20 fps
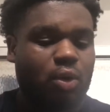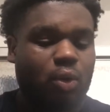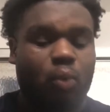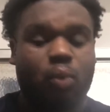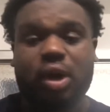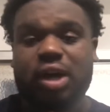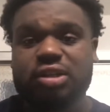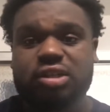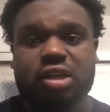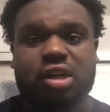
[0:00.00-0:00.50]

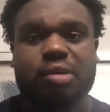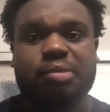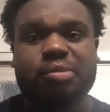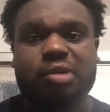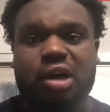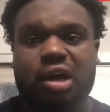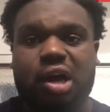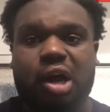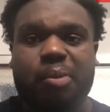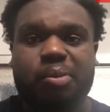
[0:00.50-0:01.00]
watch a
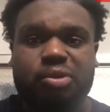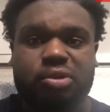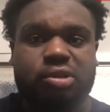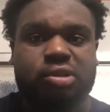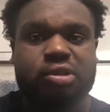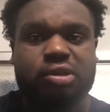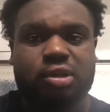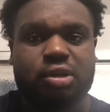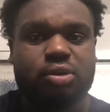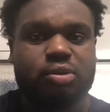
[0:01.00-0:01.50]

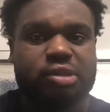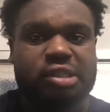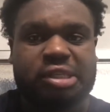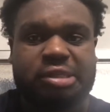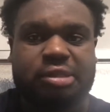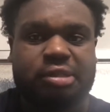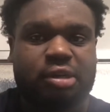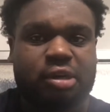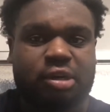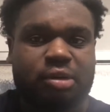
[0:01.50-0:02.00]
couple, you know,
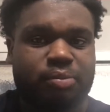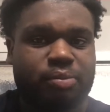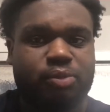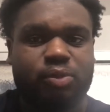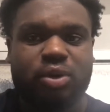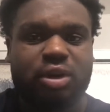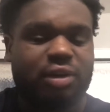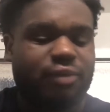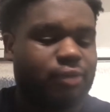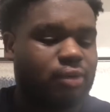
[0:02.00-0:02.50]
TikTok,
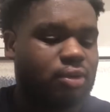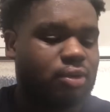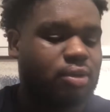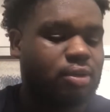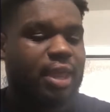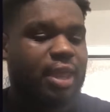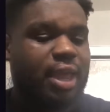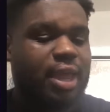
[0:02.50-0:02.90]
whatever,